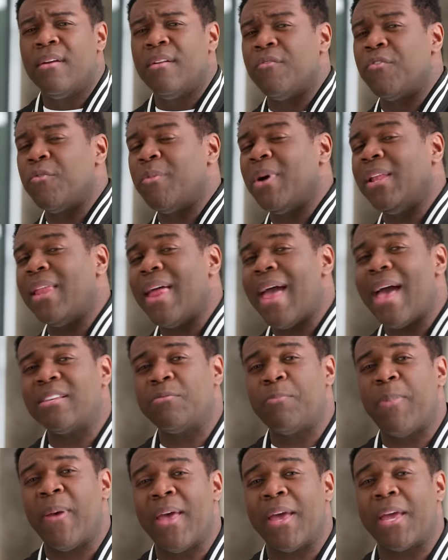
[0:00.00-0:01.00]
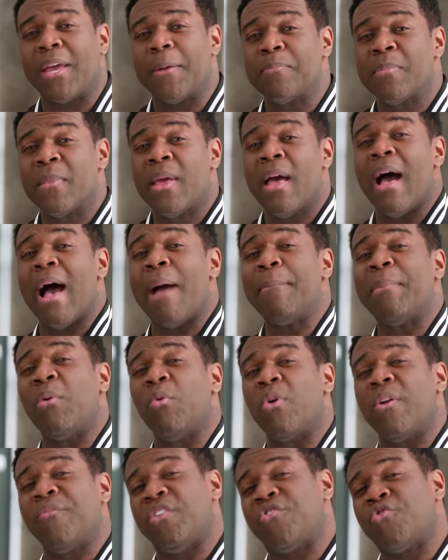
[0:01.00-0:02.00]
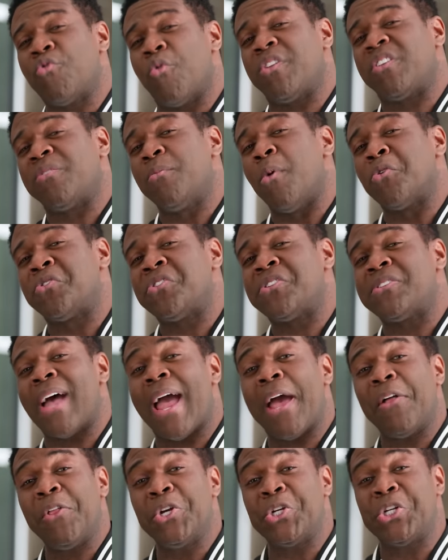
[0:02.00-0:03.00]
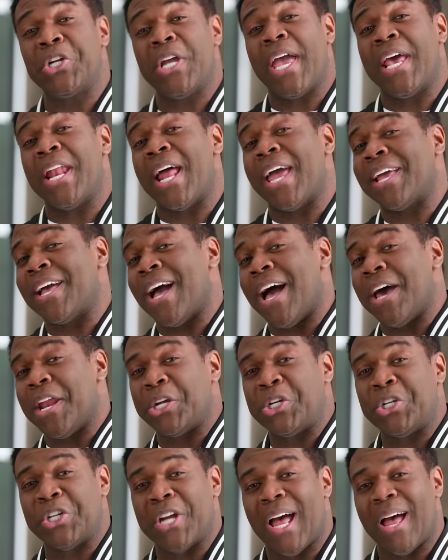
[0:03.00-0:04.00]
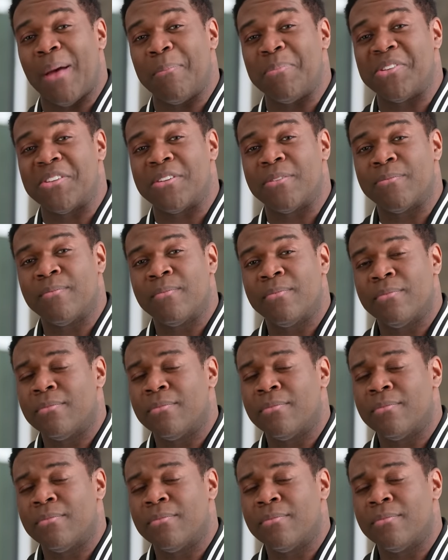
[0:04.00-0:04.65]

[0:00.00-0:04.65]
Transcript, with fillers: And for my last pick, I'm at one of Detroit's most stylish and iconic shops.